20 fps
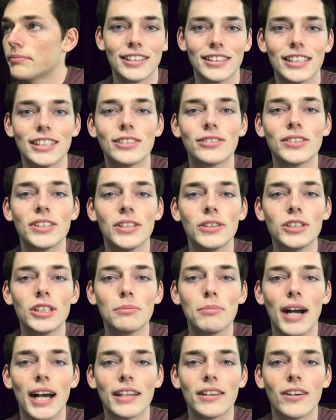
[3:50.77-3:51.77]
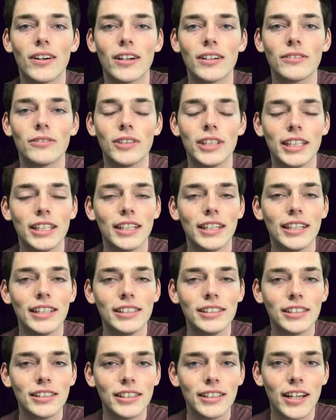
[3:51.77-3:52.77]
Since we're using Python, we can
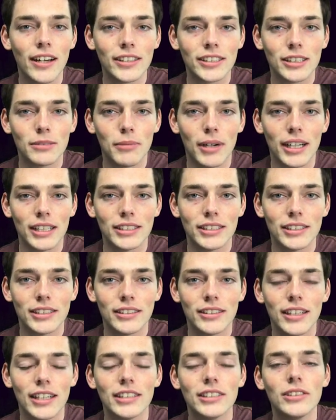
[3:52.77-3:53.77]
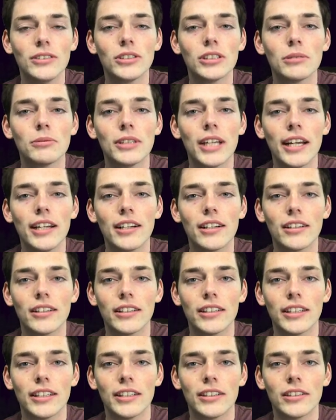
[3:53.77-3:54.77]
easily customize it and use some data
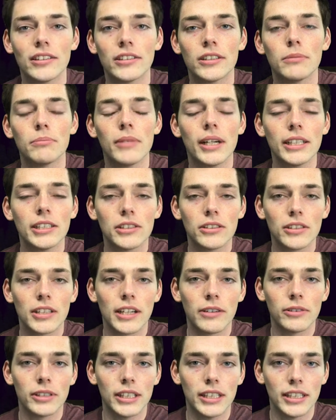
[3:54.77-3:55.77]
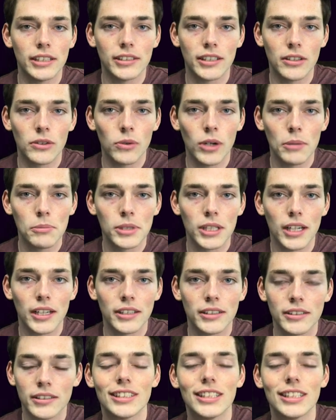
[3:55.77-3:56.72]
cleaning here to make sure that we get to the website.